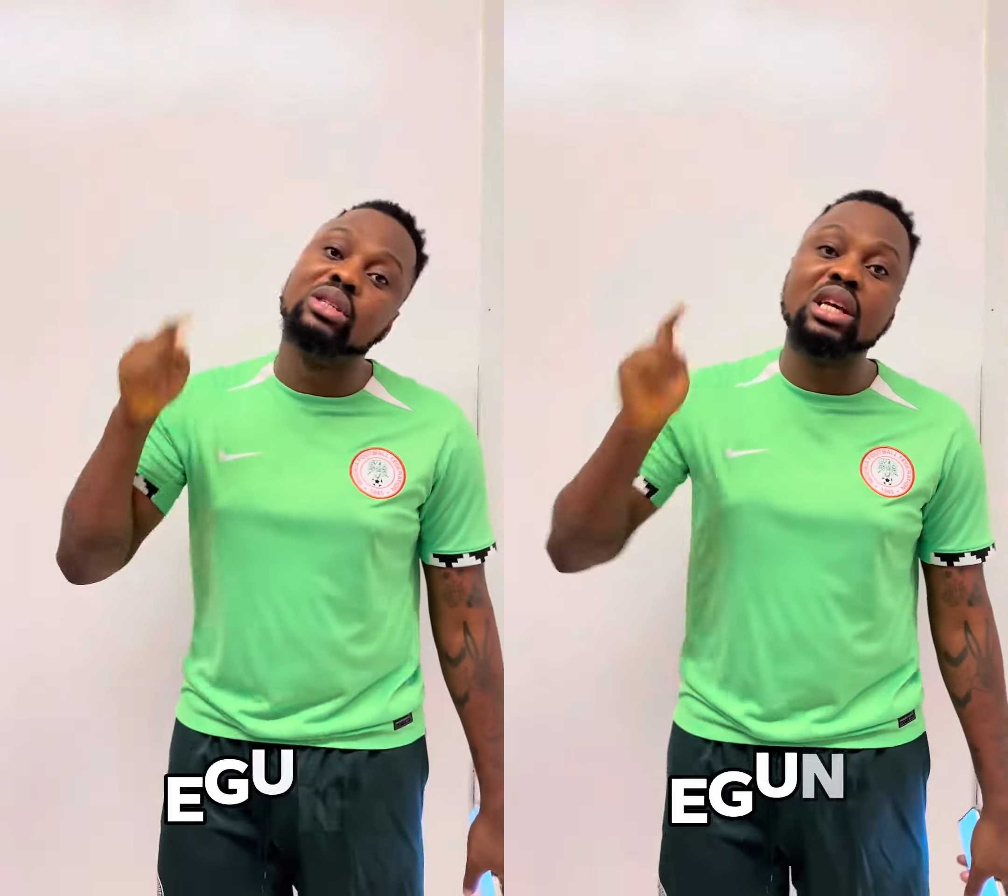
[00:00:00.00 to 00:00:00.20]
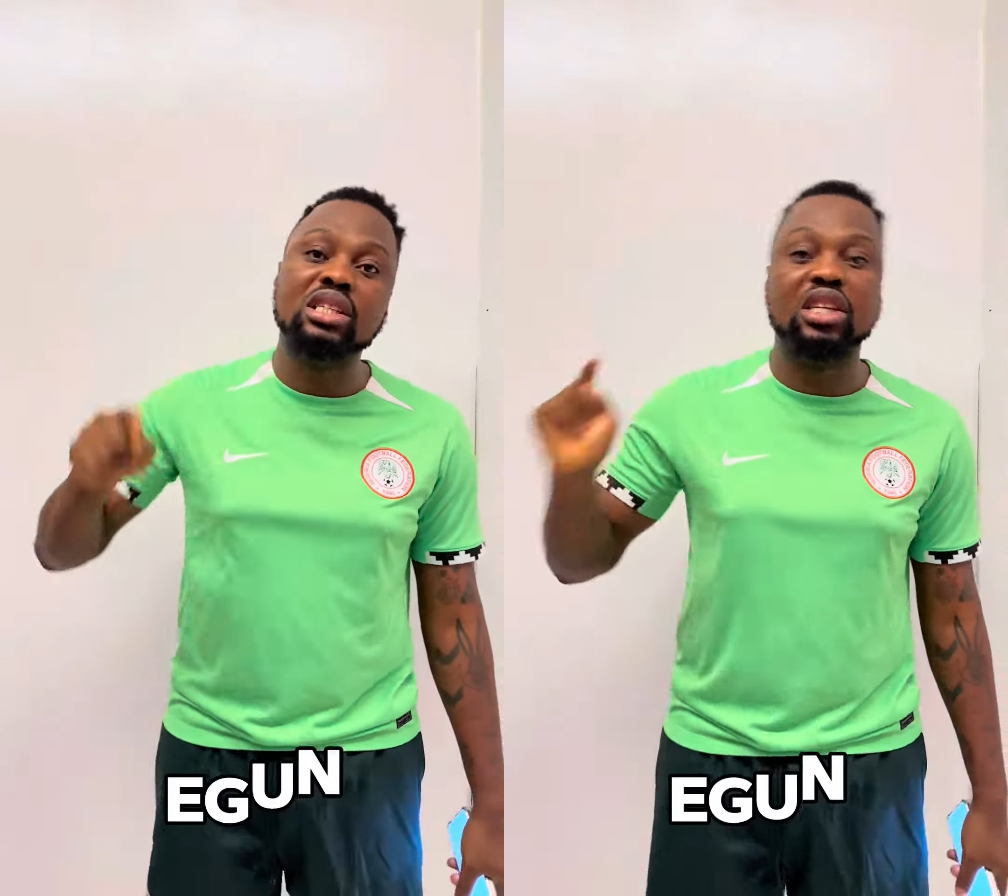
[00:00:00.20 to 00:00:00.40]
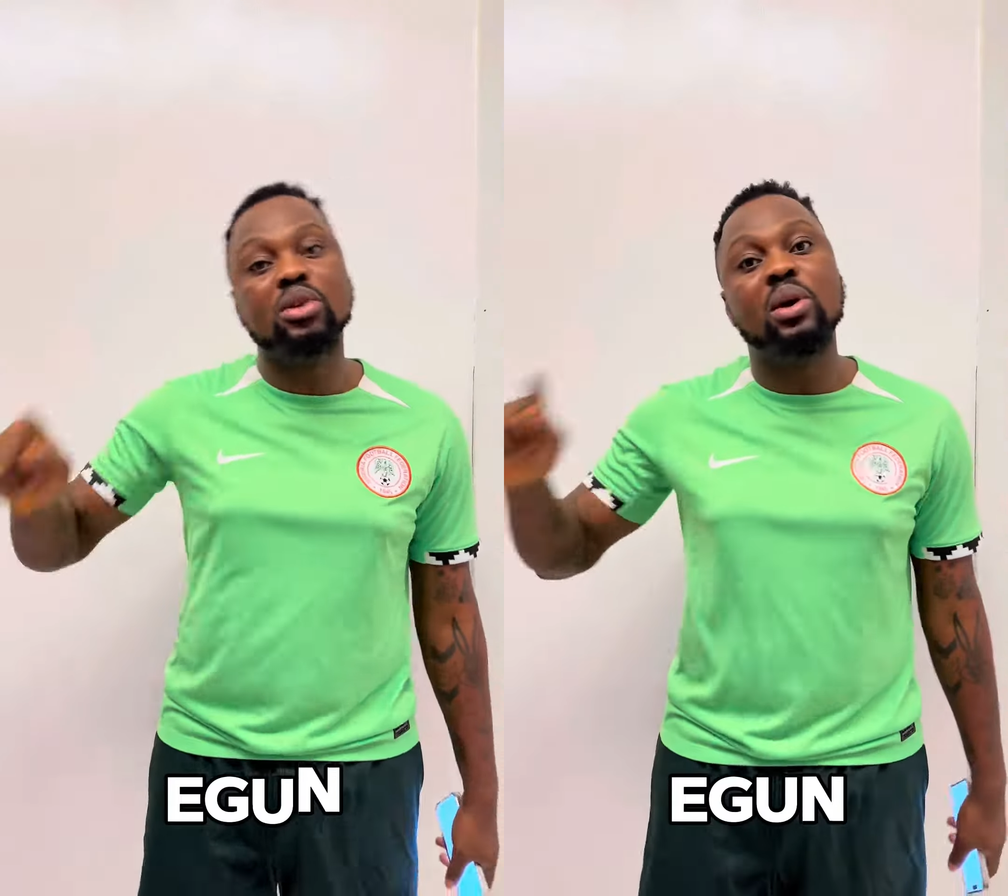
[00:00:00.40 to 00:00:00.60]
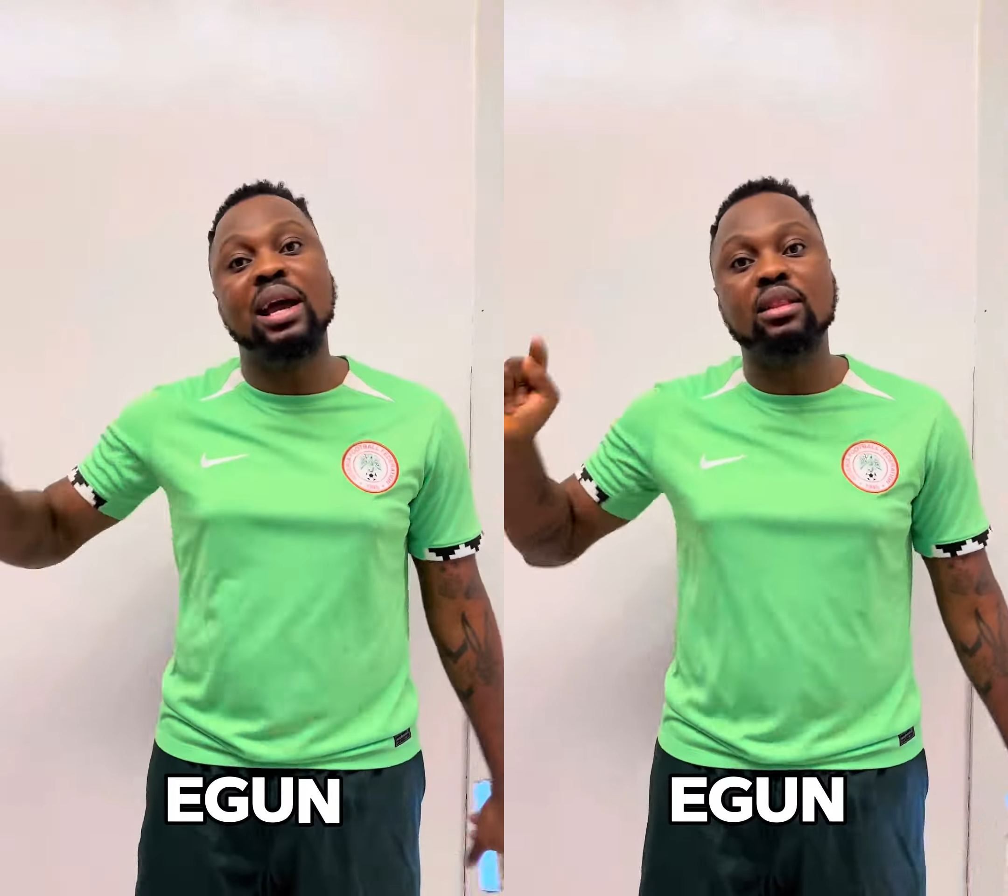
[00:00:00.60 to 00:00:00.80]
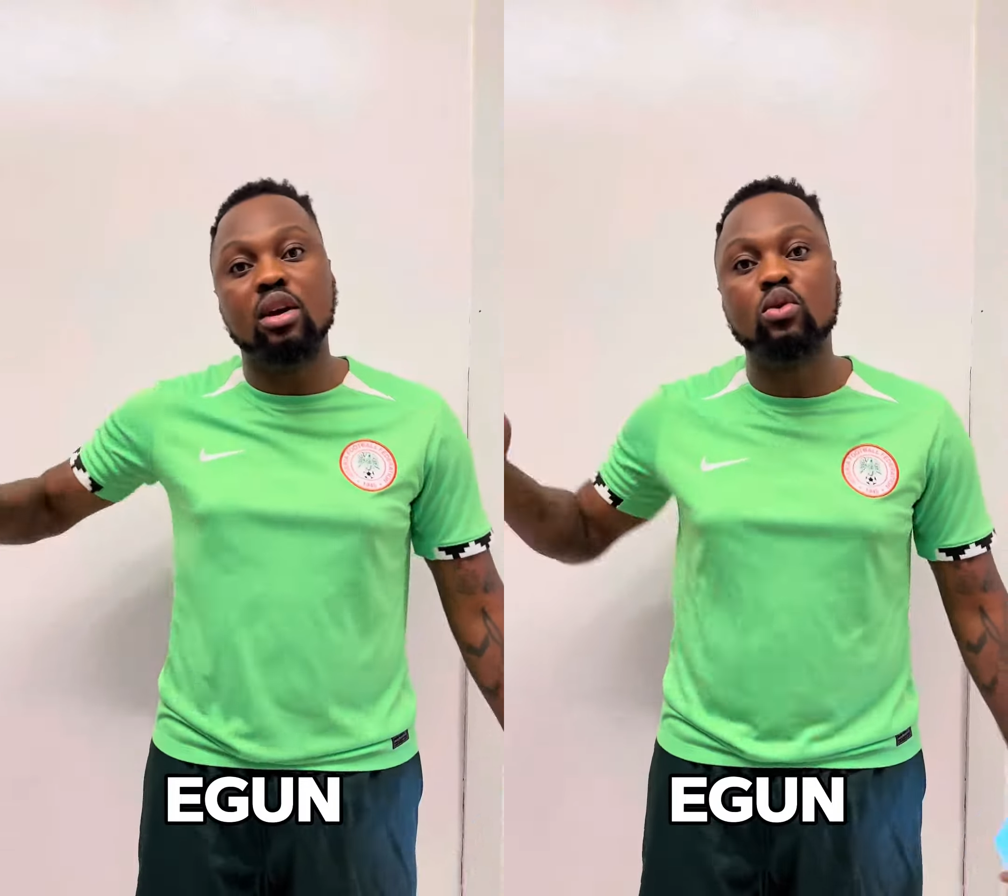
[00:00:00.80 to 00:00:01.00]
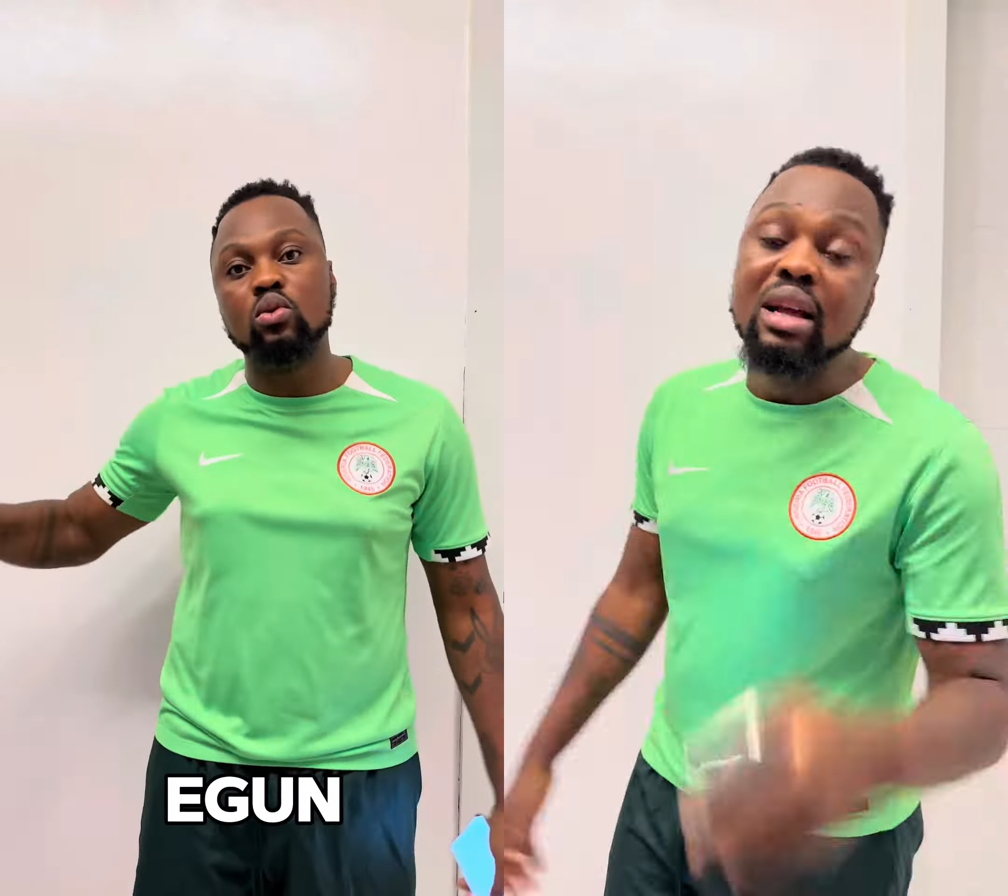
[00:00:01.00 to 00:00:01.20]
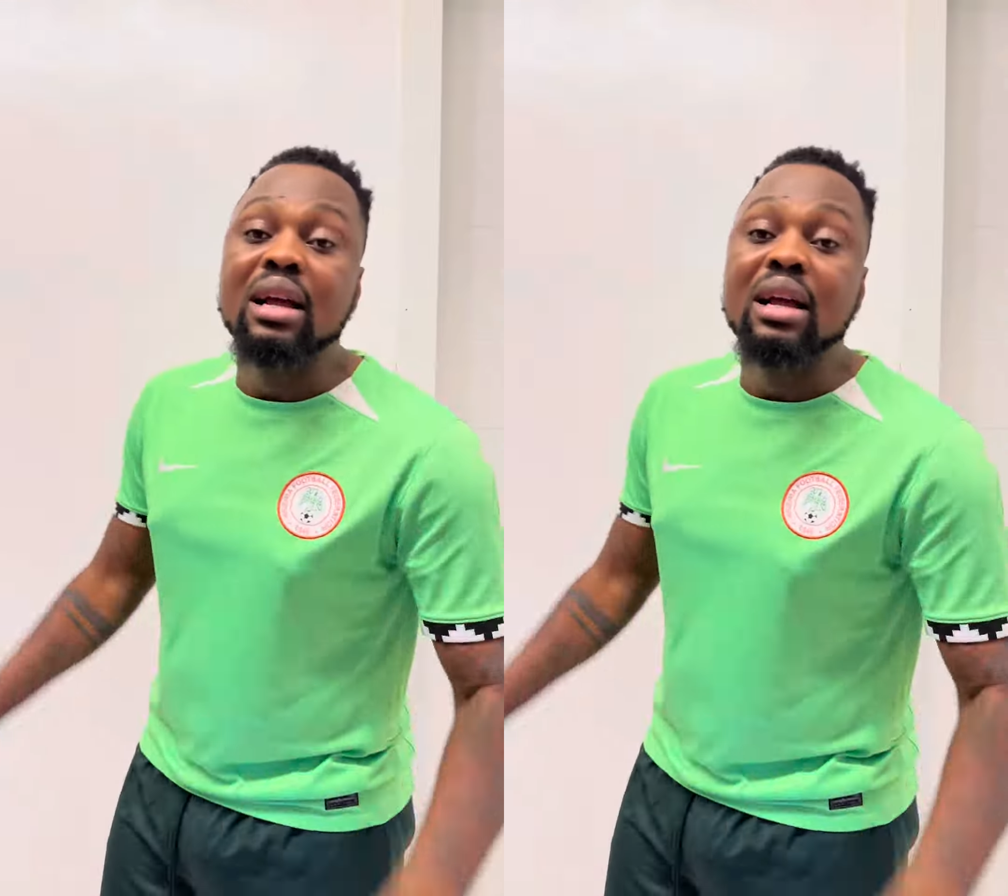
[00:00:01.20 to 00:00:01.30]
EGUN, EGUN.